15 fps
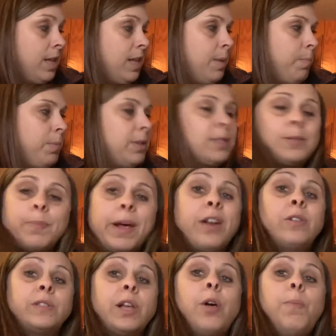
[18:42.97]
But
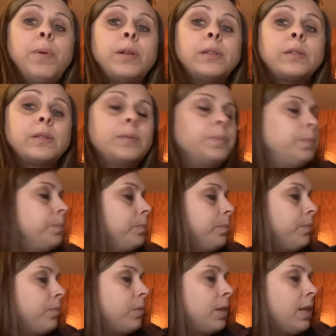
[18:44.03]
spiders help us.
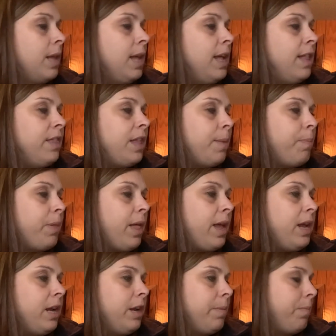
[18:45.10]
They play
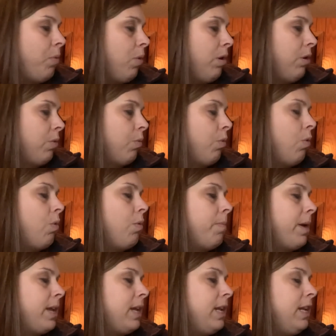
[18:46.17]
an important role
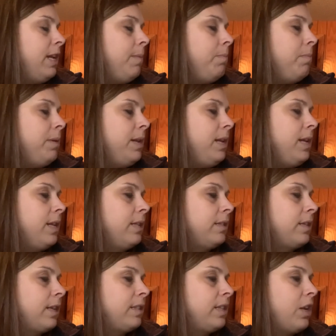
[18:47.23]
by eating many
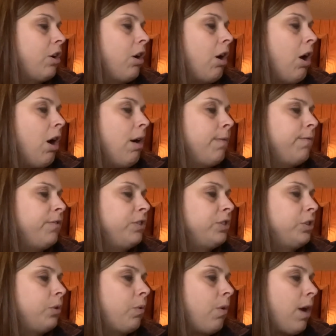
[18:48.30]
insects that are harmful
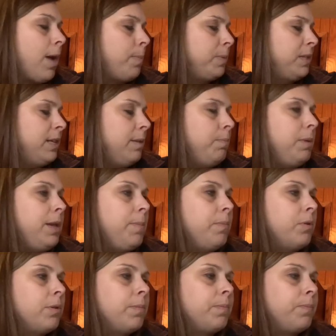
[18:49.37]
to crops and
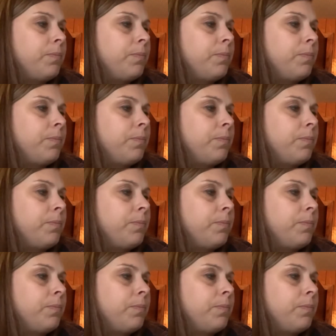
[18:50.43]
people.